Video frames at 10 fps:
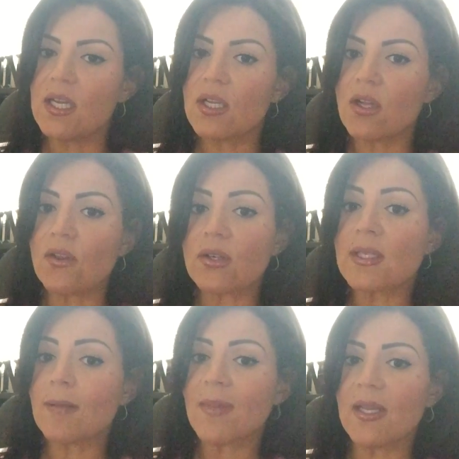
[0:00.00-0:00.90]
You know, there's
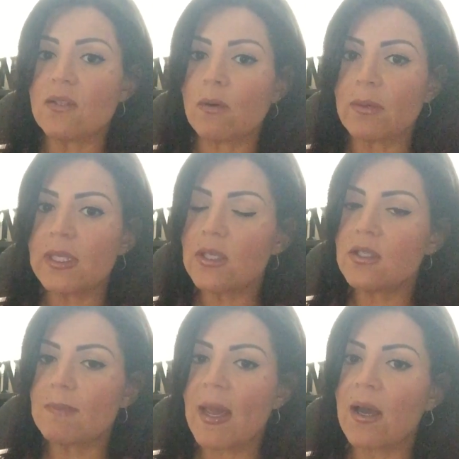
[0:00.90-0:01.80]
some days where we
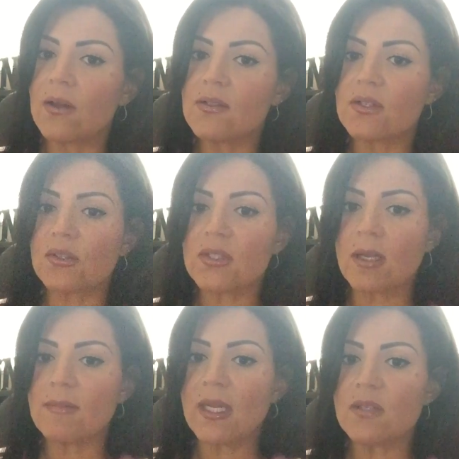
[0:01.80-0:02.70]
lose pounds, there's
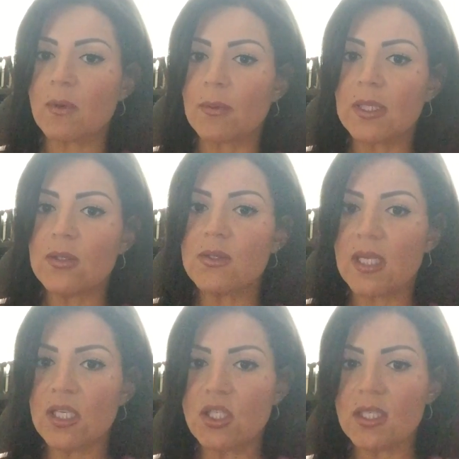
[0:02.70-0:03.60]
some days where we lose
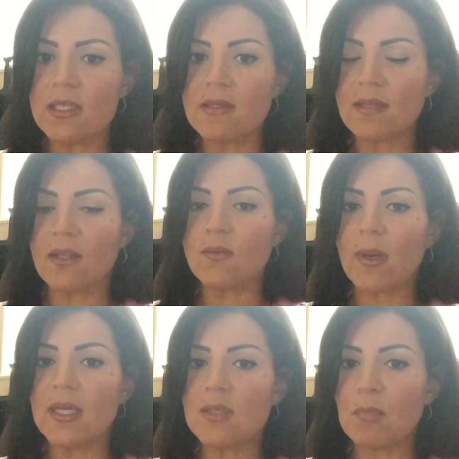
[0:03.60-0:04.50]
inches. That's
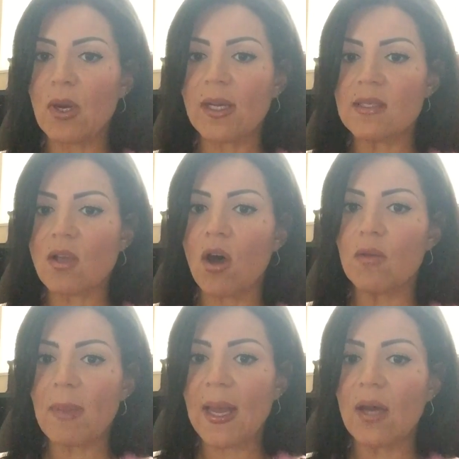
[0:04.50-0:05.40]
why his book is
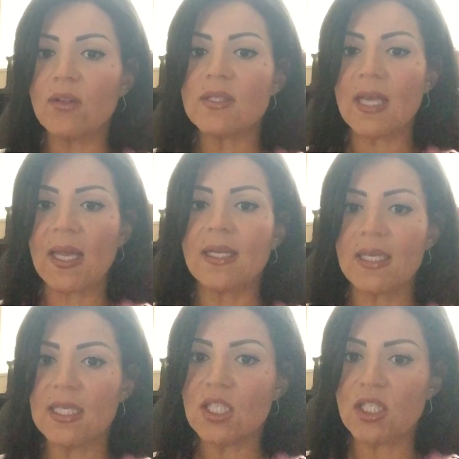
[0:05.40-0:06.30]
called Pounds
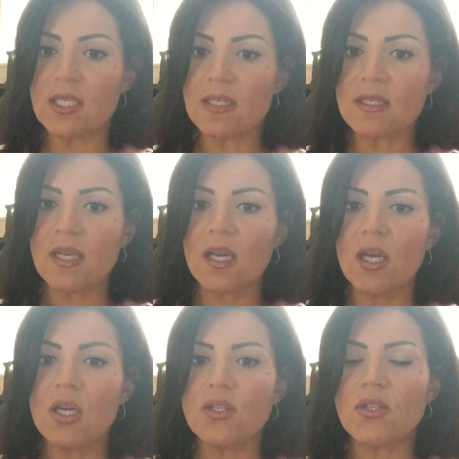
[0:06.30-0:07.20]
and Inches.
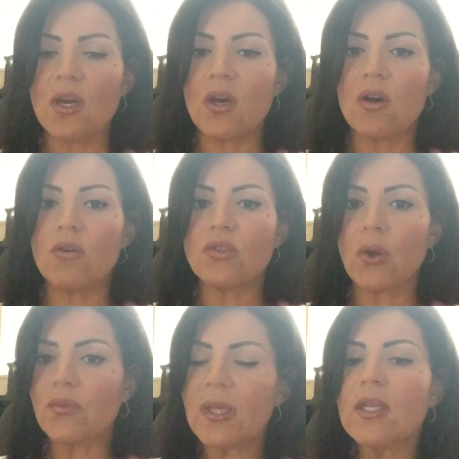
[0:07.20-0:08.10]
So
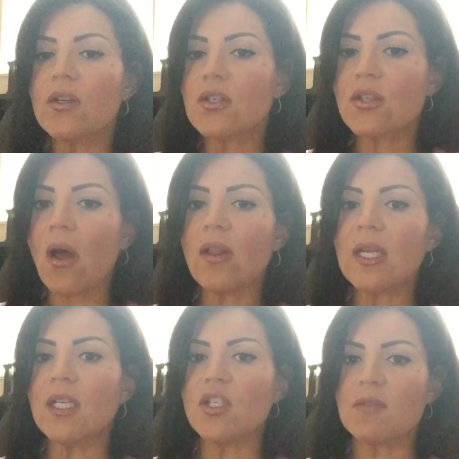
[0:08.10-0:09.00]
don't think you're
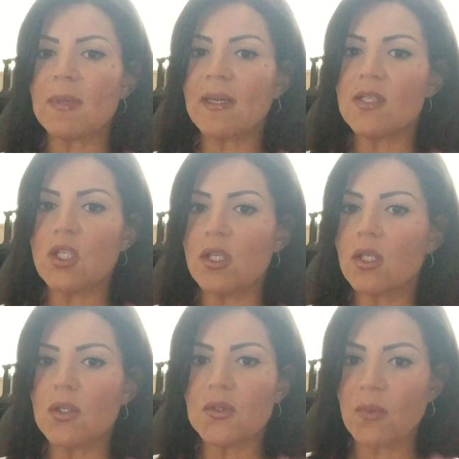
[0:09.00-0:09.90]
stalling just because you
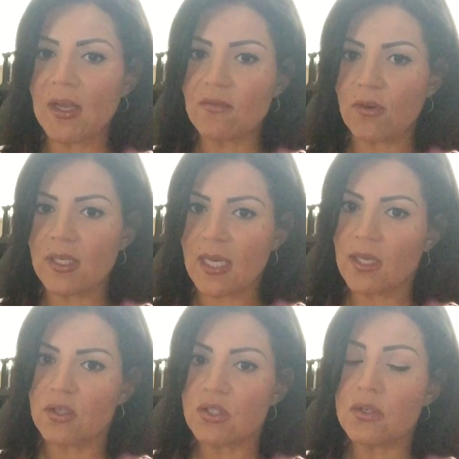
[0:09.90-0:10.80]
didn't lose weight for a
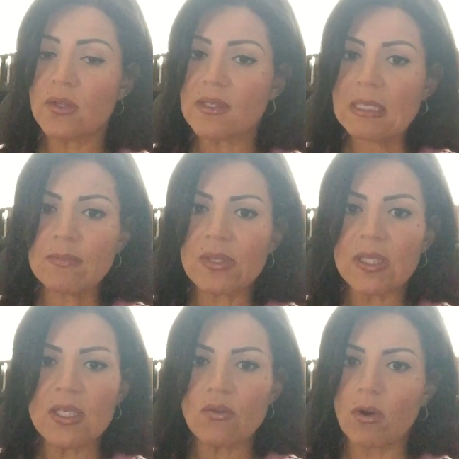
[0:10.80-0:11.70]
day or two. That's
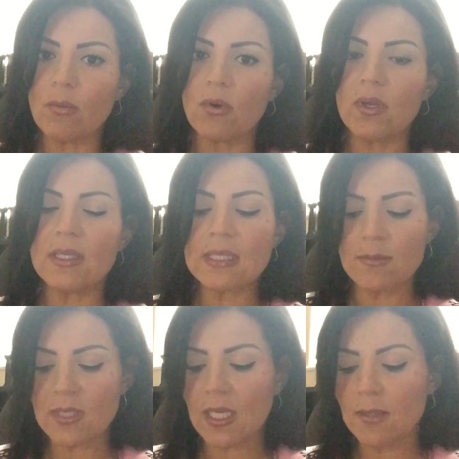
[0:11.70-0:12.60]
typically normal, and
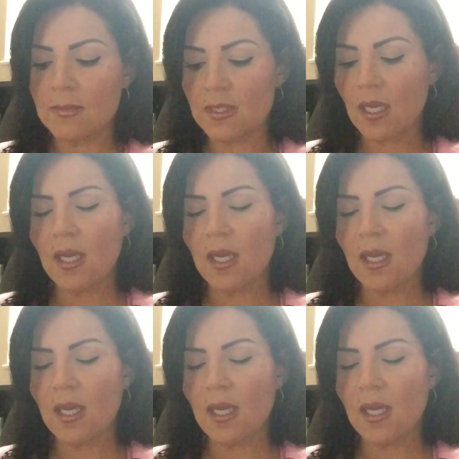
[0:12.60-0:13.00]
sometimes